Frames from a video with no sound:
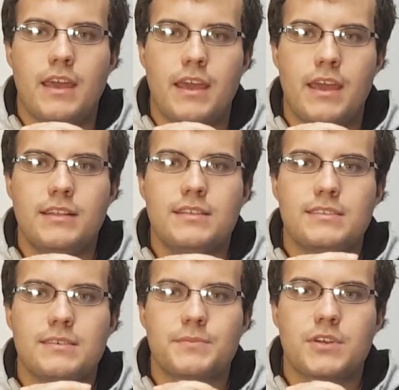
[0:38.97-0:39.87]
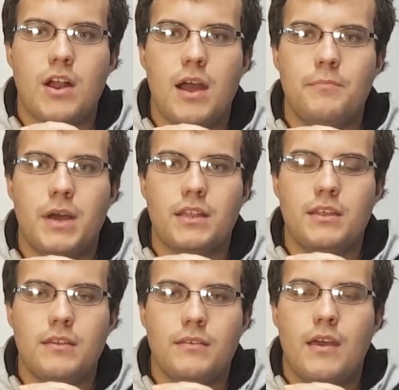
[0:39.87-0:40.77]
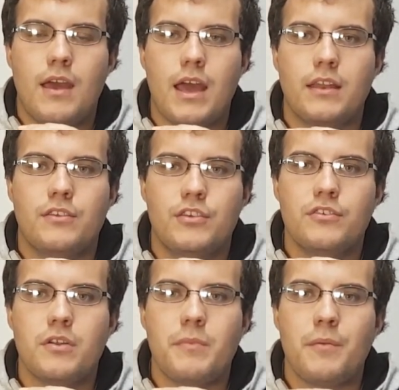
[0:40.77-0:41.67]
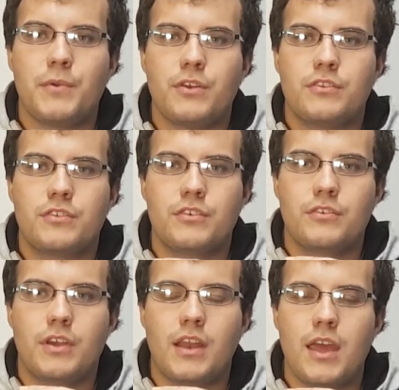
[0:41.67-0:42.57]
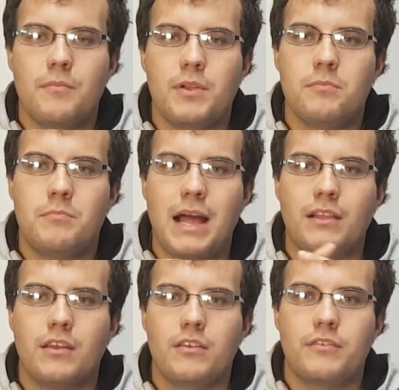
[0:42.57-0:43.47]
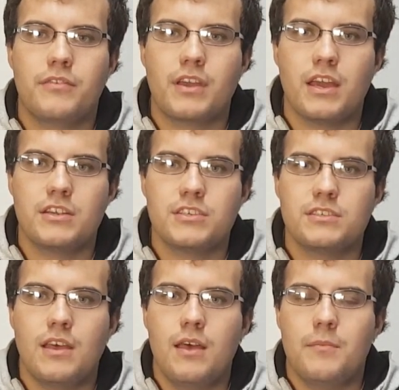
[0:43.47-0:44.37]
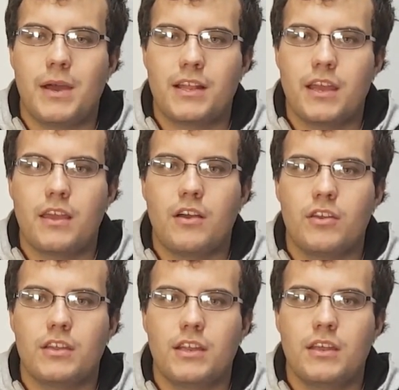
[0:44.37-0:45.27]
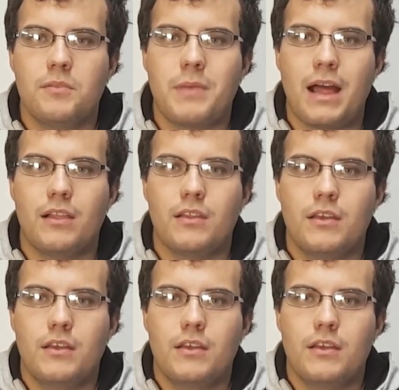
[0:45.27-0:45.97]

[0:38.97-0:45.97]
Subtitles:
hit the subscribe button and do remember to enable bell notification by clicking on the little bell